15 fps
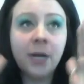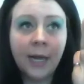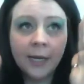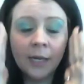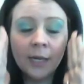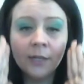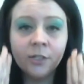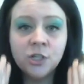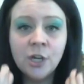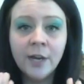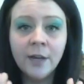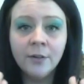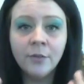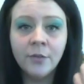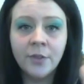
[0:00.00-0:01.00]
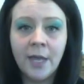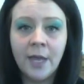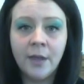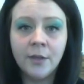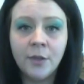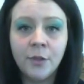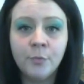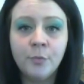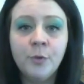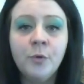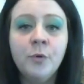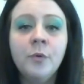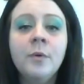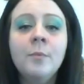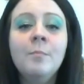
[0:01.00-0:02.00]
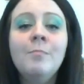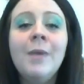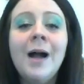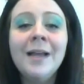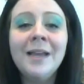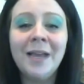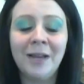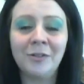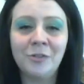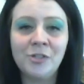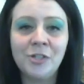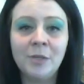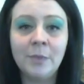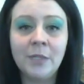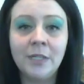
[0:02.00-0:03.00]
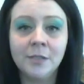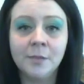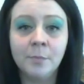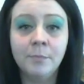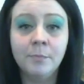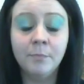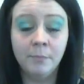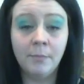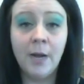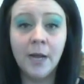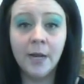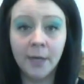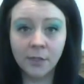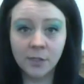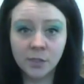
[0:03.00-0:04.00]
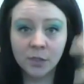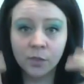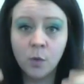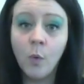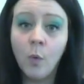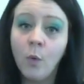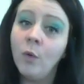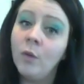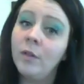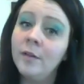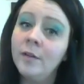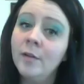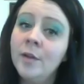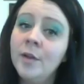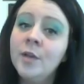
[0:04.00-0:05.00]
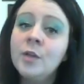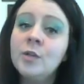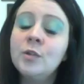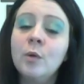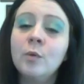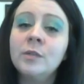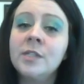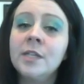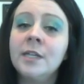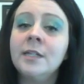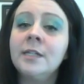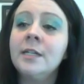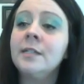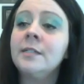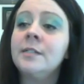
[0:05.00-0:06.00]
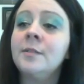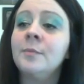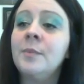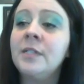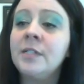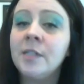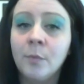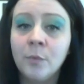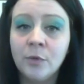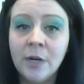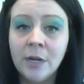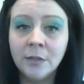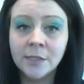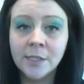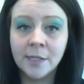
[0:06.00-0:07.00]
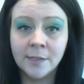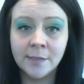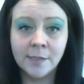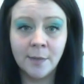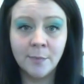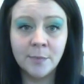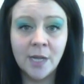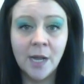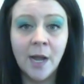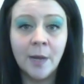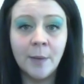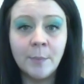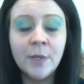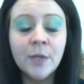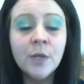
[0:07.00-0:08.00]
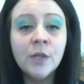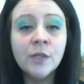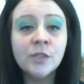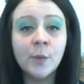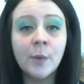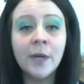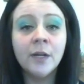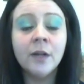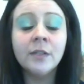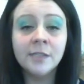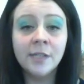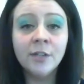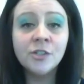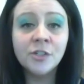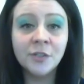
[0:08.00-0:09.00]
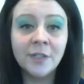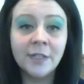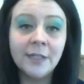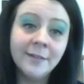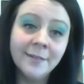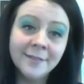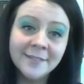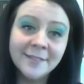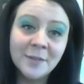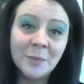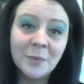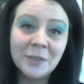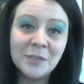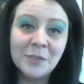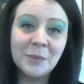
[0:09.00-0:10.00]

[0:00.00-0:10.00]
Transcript: I can channel that through my energy because my soul knows that it needs to be somewhere else at the same time. So I essentially, once